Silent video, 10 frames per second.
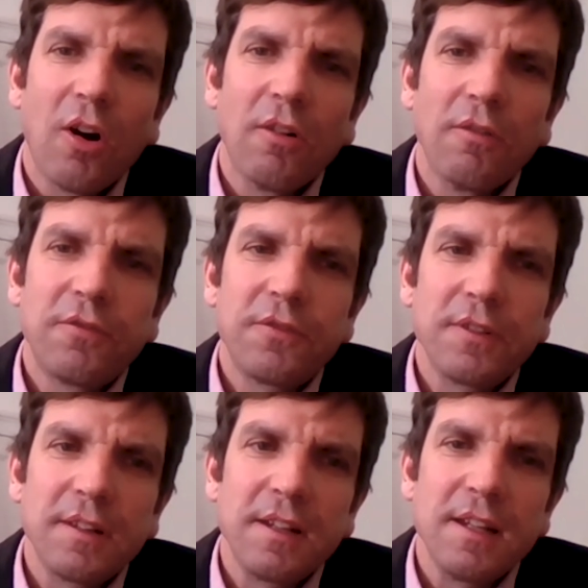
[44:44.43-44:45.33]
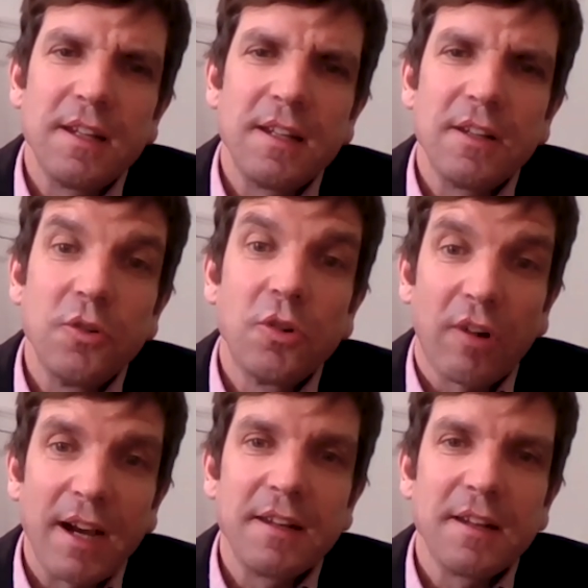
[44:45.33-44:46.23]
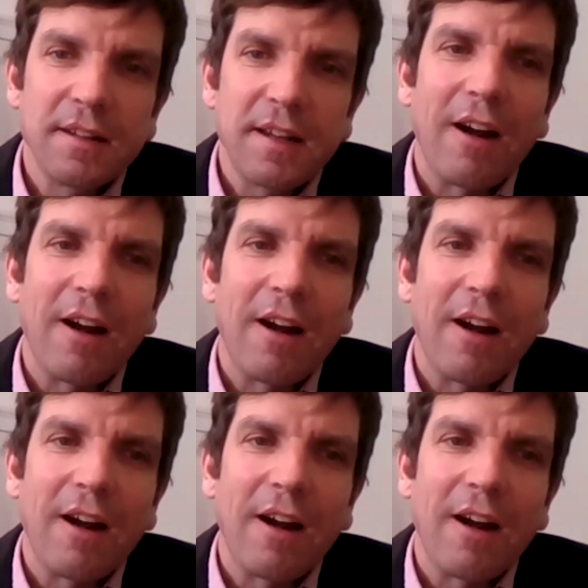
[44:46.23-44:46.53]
of the Ukrainian